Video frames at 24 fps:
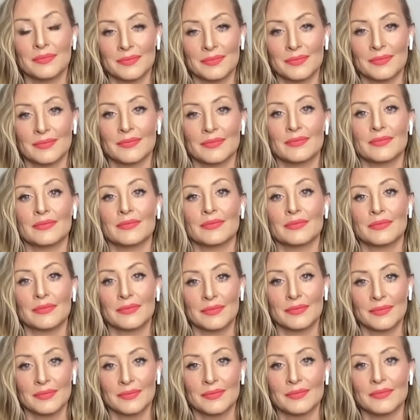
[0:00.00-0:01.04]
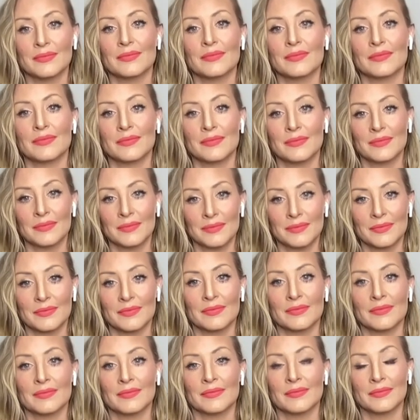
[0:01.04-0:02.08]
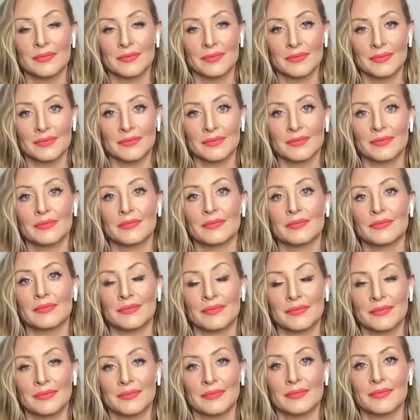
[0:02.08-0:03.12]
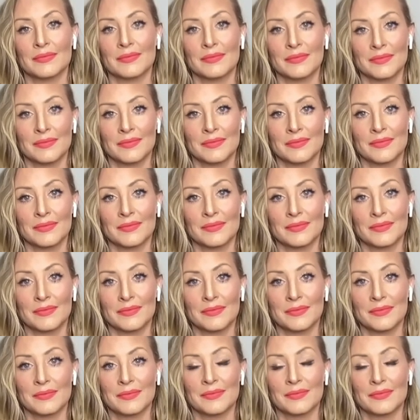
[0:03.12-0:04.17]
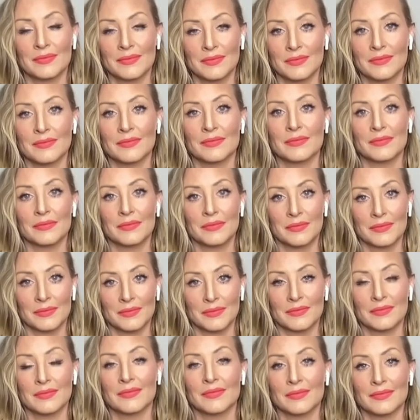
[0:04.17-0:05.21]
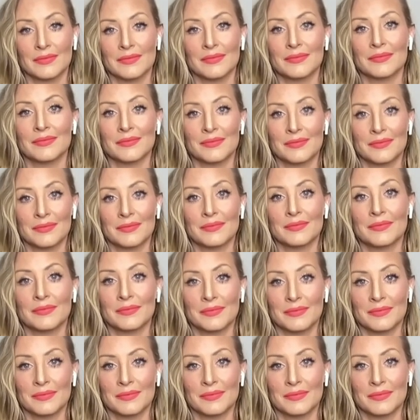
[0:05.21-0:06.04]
No words are spoken by the person on screen.